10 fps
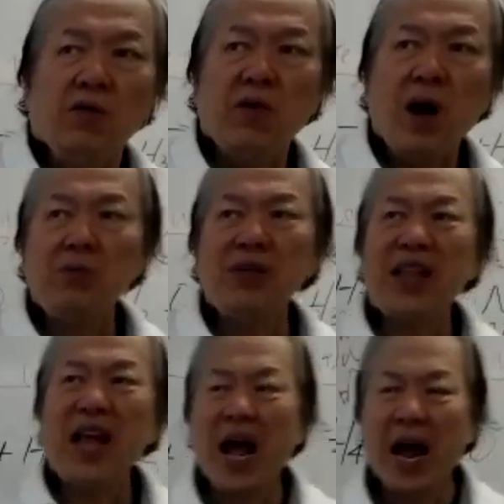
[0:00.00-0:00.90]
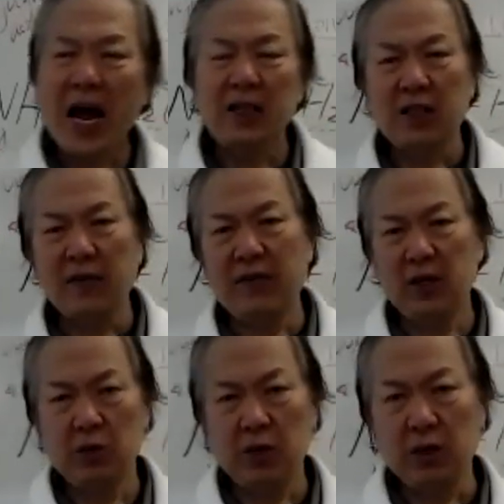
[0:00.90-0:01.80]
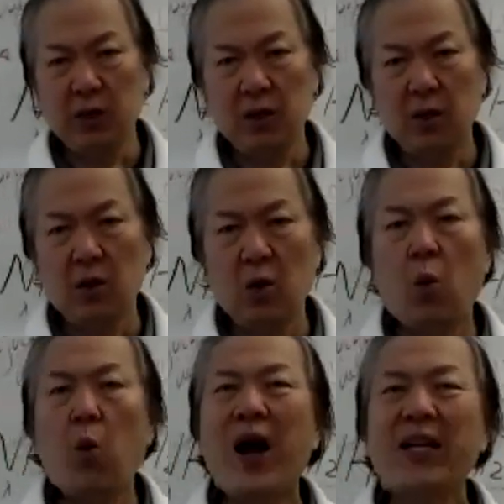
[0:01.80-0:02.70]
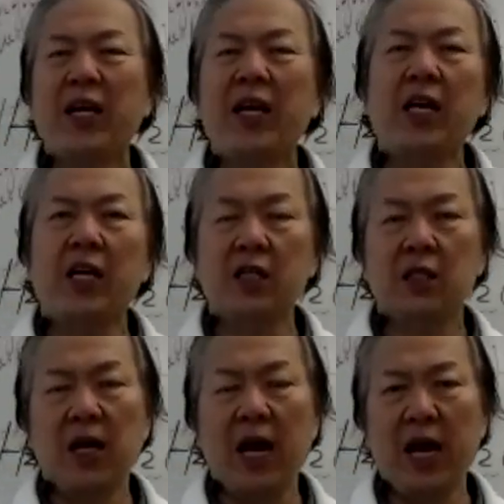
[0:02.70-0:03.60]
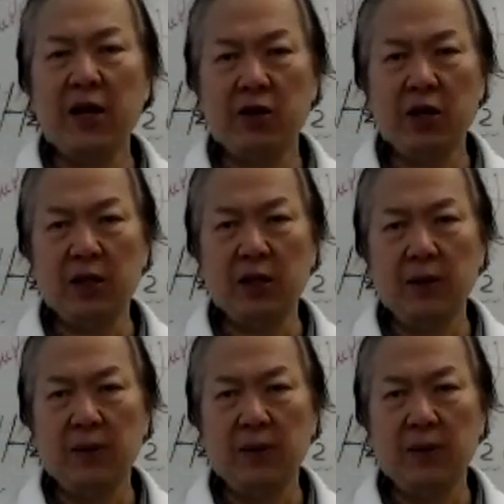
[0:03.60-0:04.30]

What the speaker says: From that definition, what is the acid?